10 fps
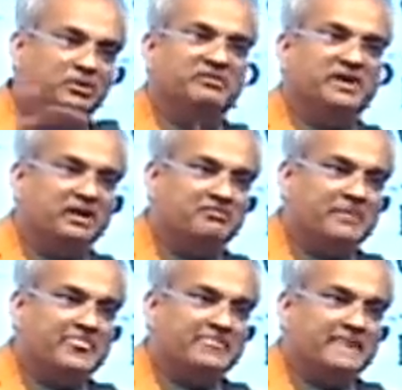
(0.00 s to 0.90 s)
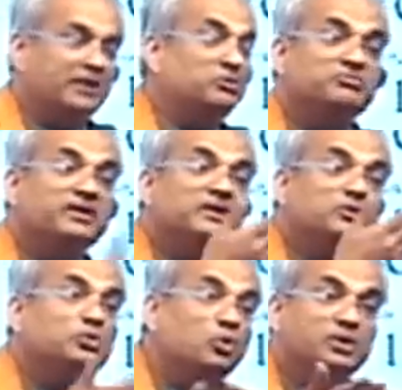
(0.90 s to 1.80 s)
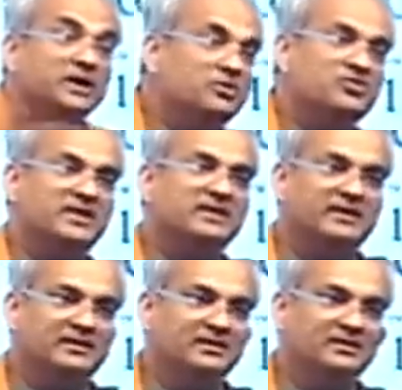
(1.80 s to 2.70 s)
every time? And you'll find that you don't need to sell that.